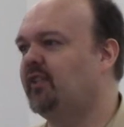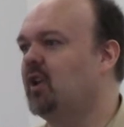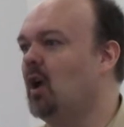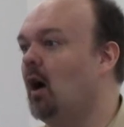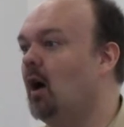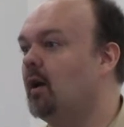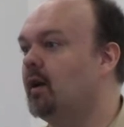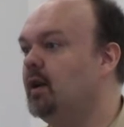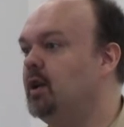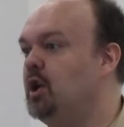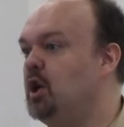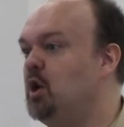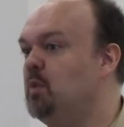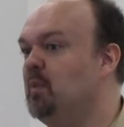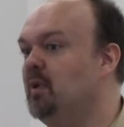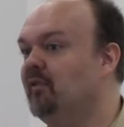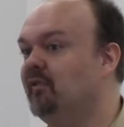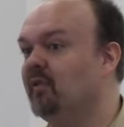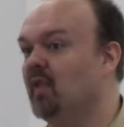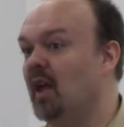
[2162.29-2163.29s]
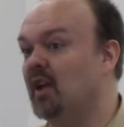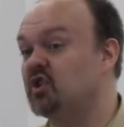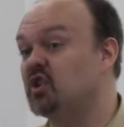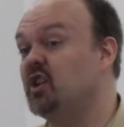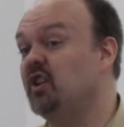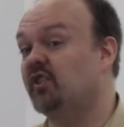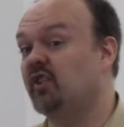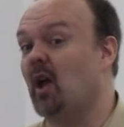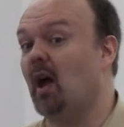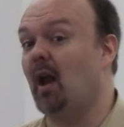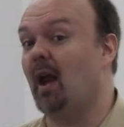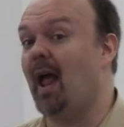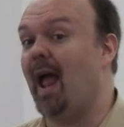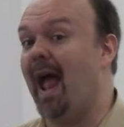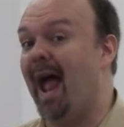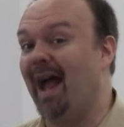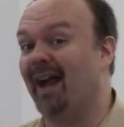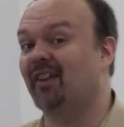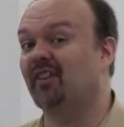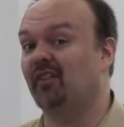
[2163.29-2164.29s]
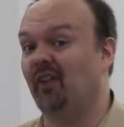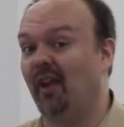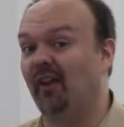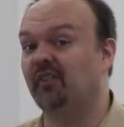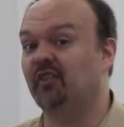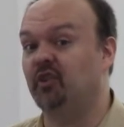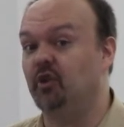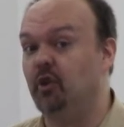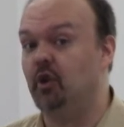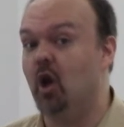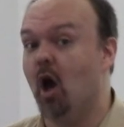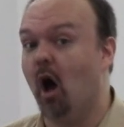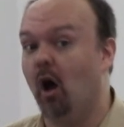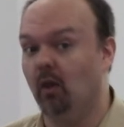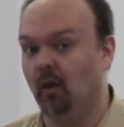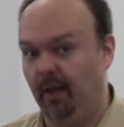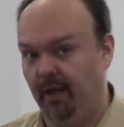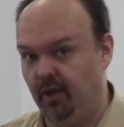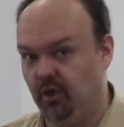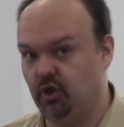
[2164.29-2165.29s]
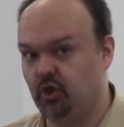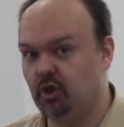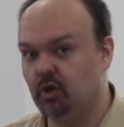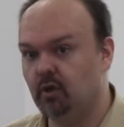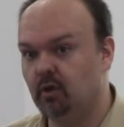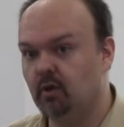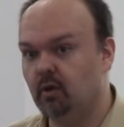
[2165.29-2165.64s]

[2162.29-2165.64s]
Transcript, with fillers: God in human flesh and he's got access to knowledge.